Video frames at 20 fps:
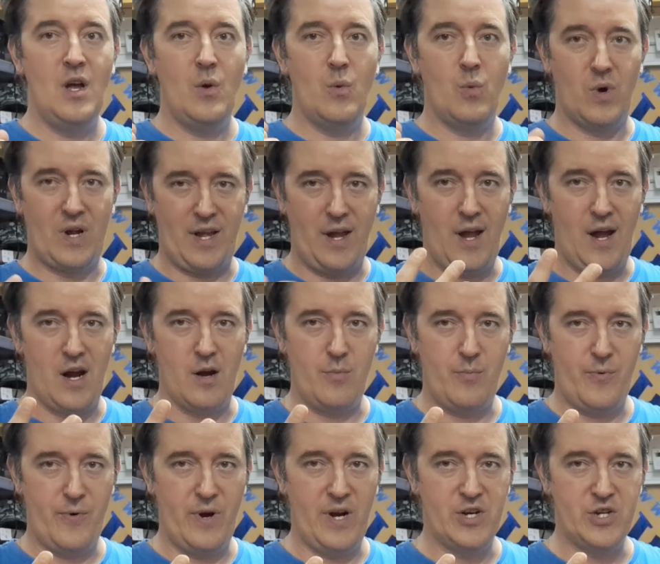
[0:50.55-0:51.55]
with higher
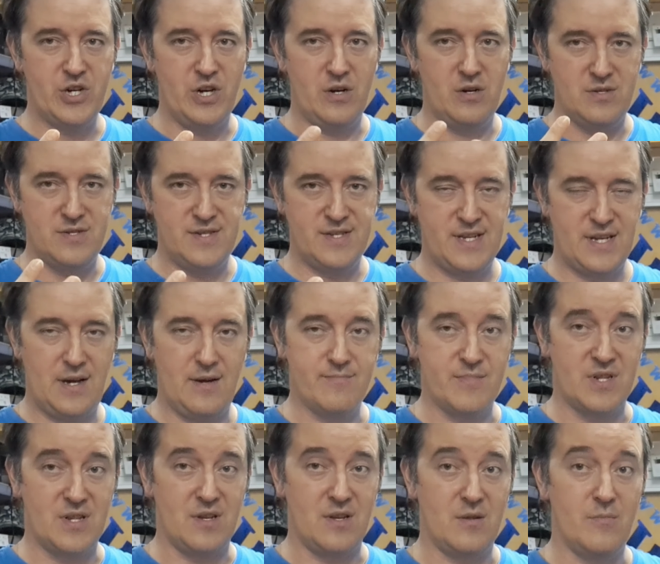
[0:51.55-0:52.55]
pressure or
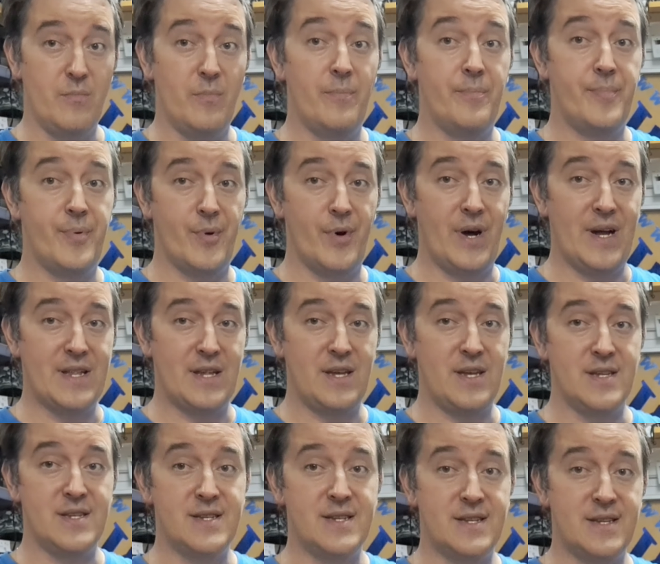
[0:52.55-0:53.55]
something but
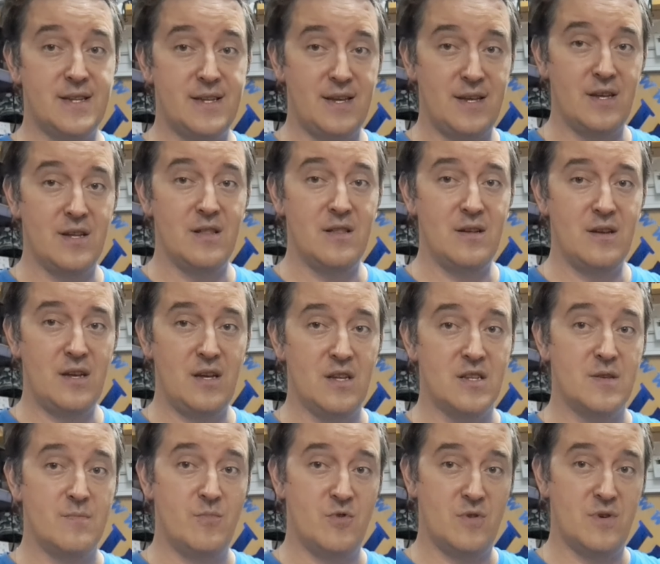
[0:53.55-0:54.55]
it's still
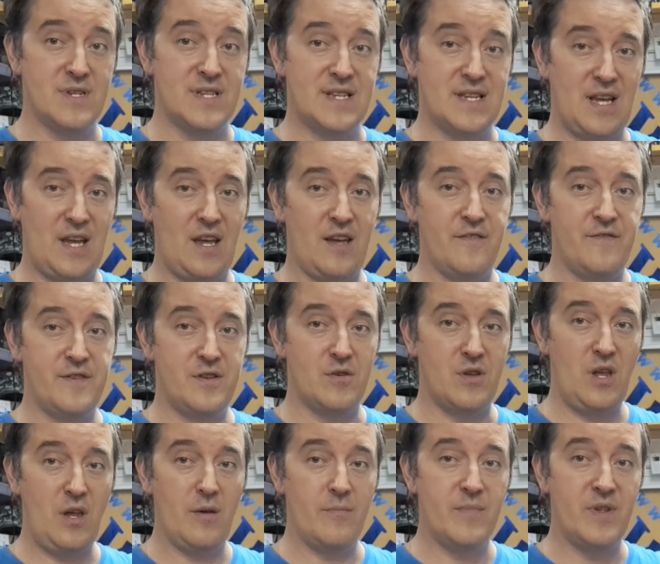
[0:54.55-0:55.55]
it's more safe to
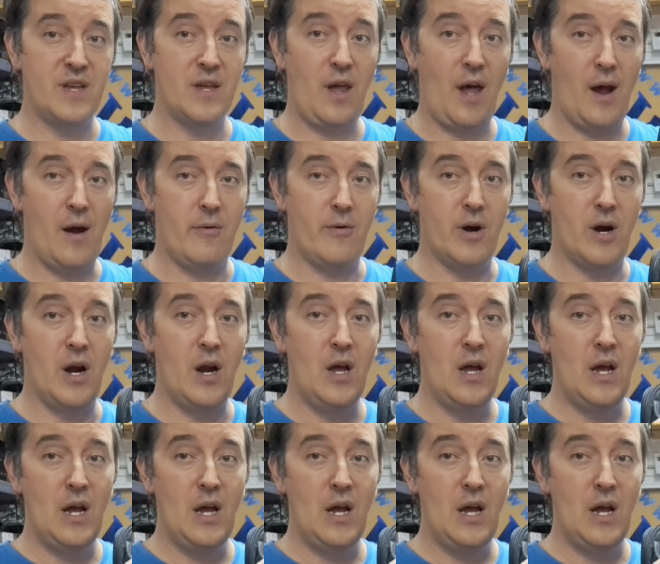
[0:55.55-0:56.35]
keep the camera